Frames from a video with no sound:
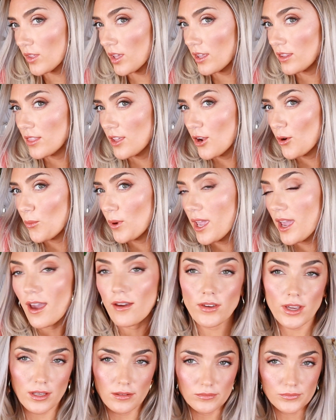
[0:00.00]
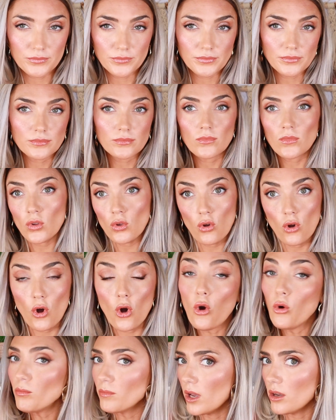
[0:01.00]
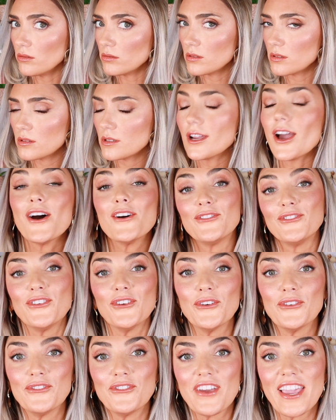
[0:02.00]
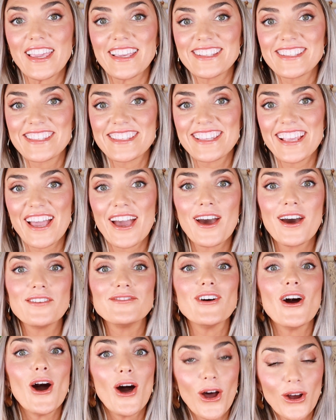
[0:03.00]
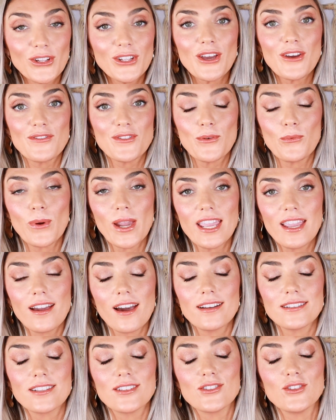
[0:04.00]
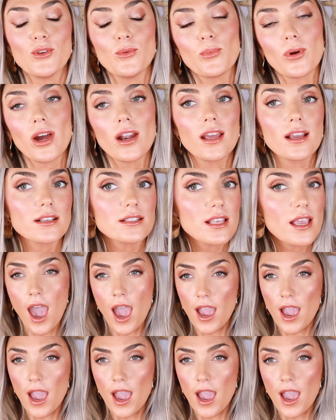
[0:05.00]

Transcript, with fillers: And there we have it. Almost a full face of all of the Wayne Goss's new products.